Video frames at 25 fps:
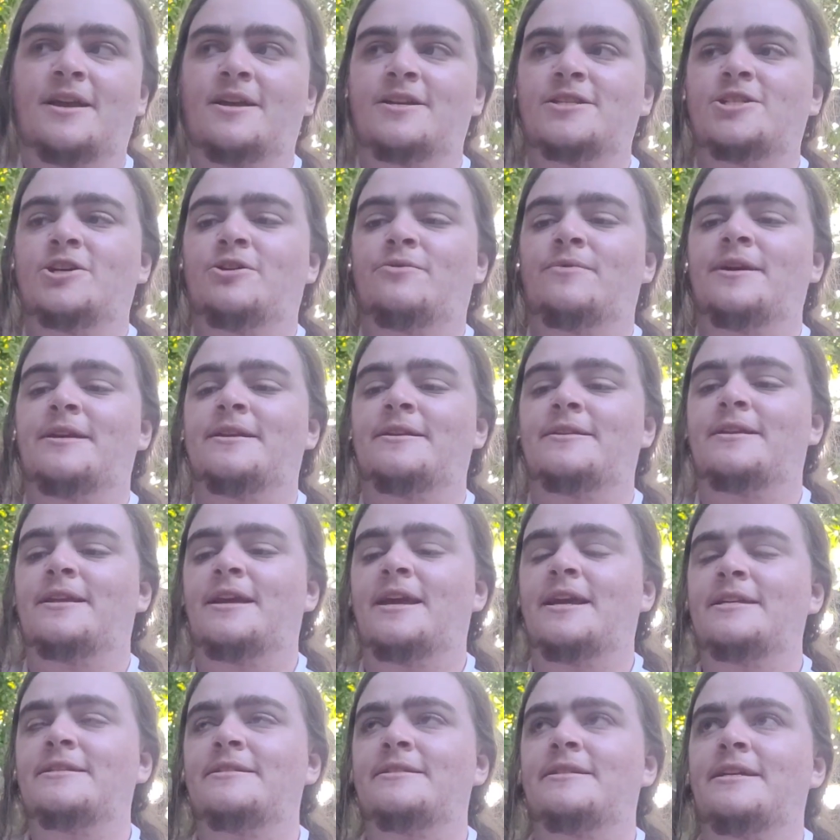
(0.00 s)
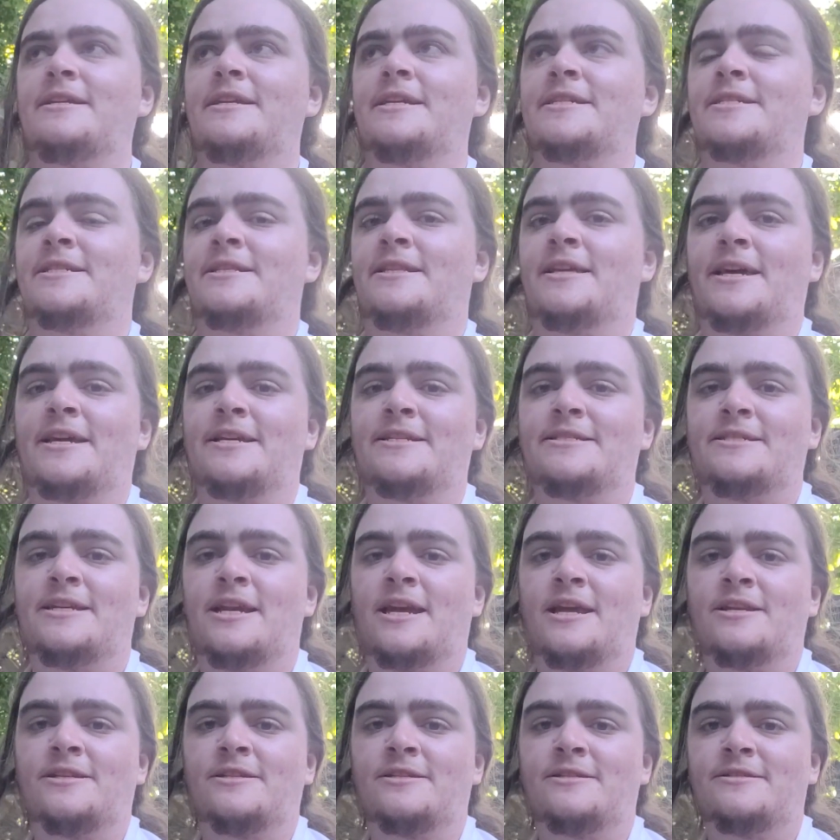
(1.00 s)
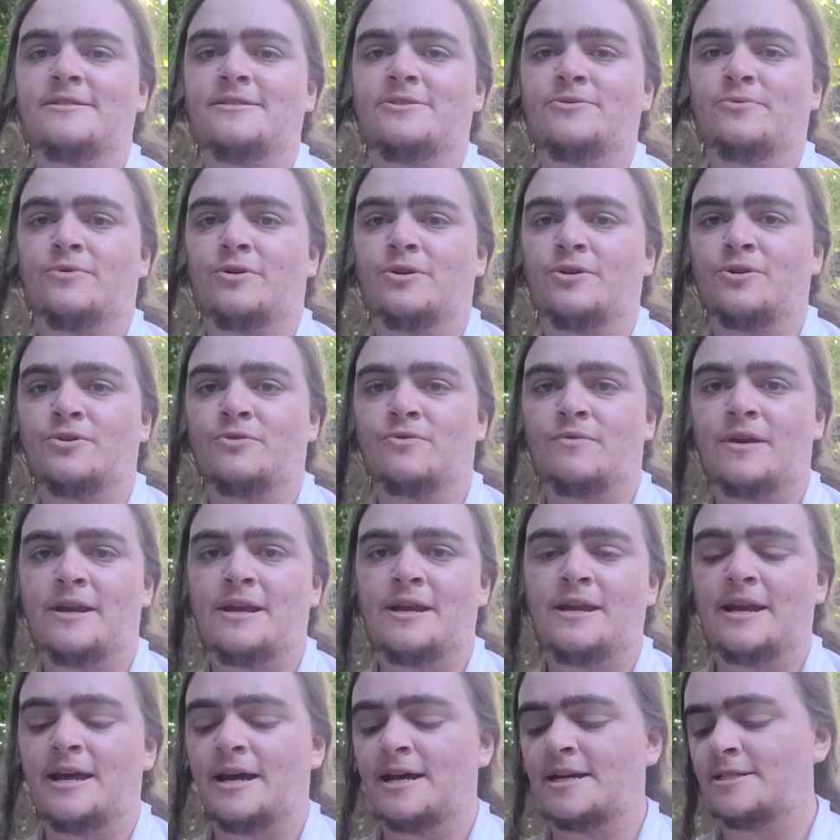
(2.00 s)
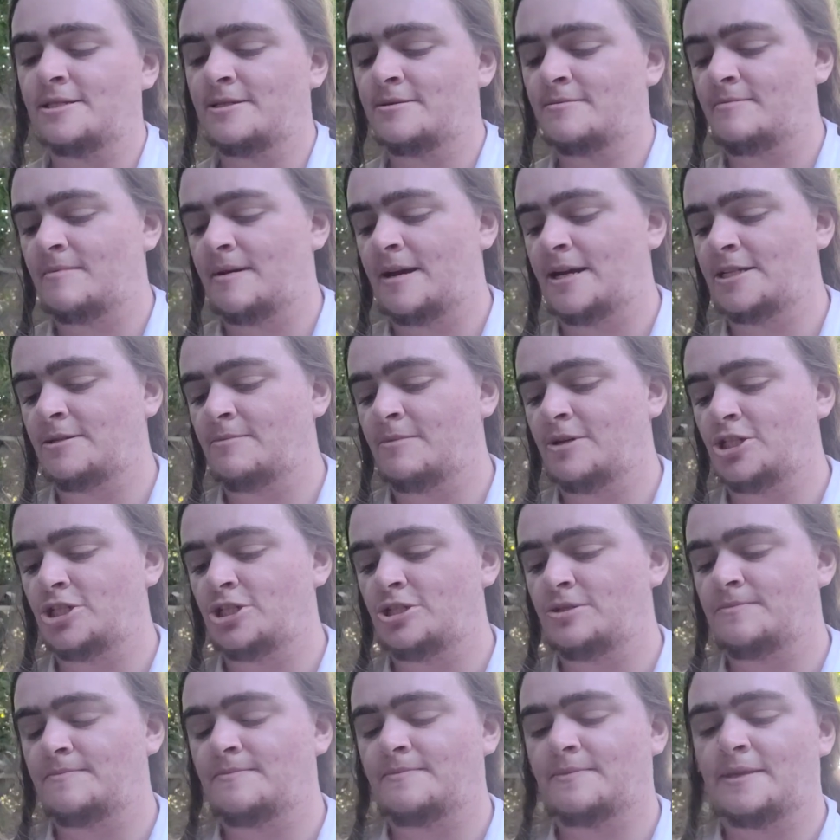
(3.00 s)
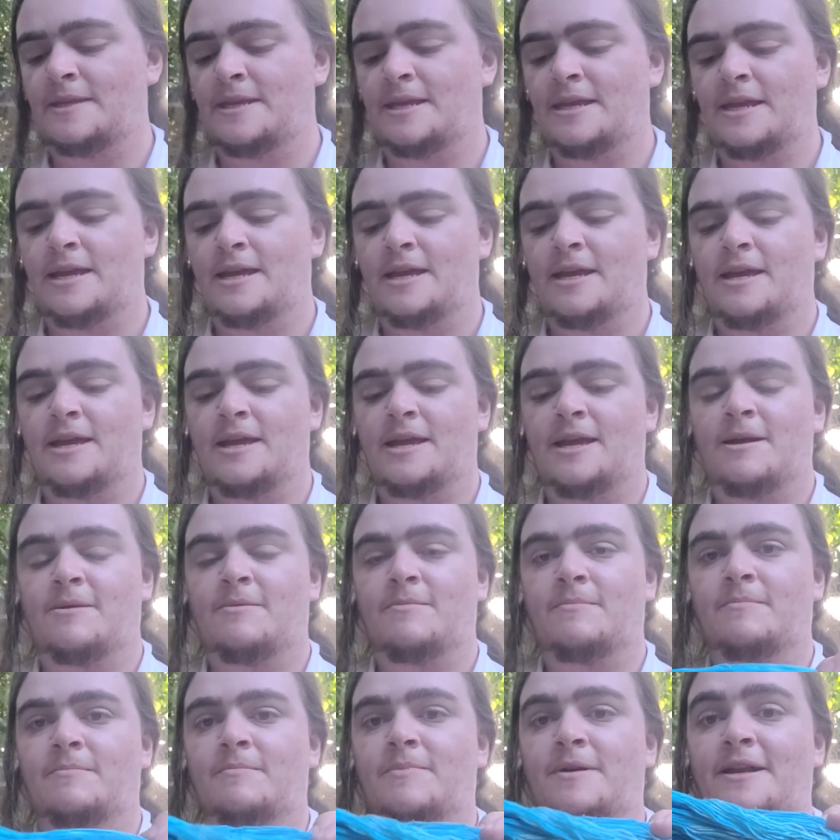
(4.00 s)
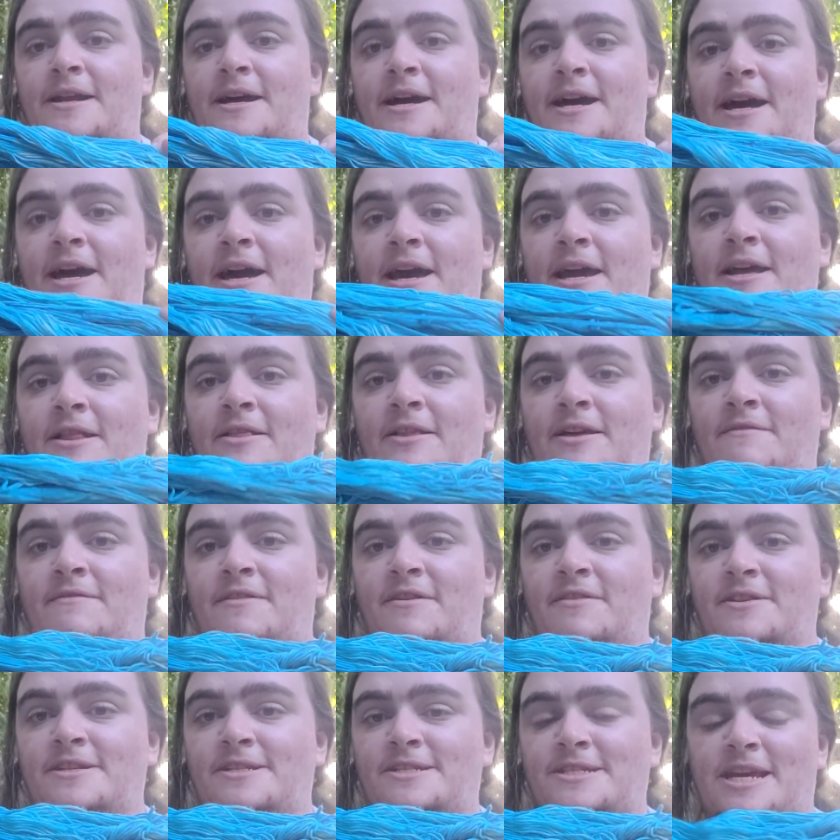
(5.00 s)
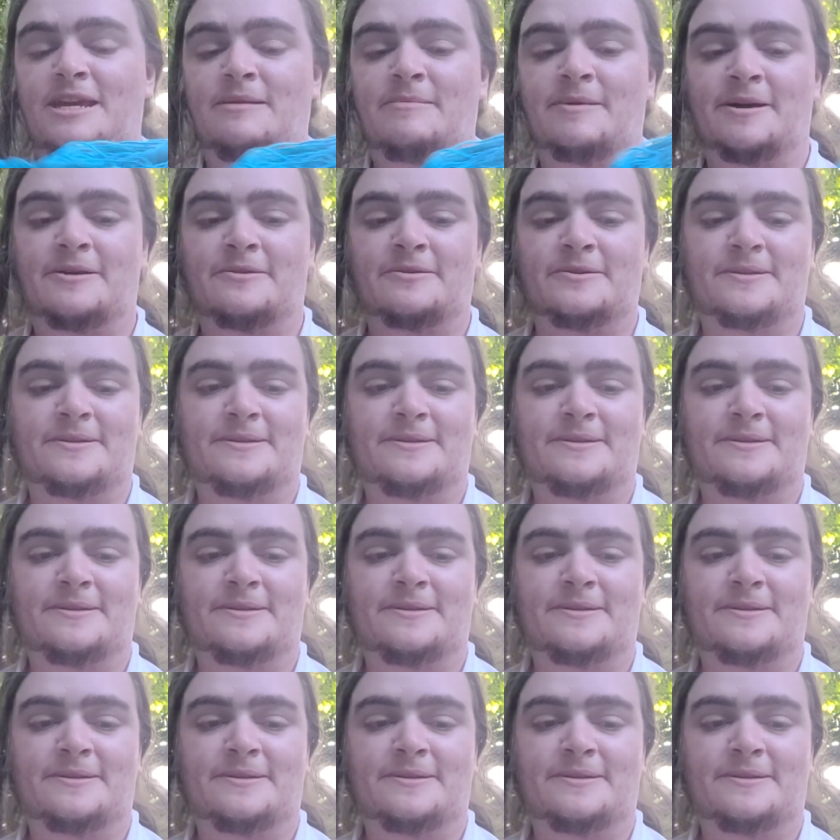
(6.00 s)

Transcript: So it doesn't like tend toward green as much. But I love how this came out.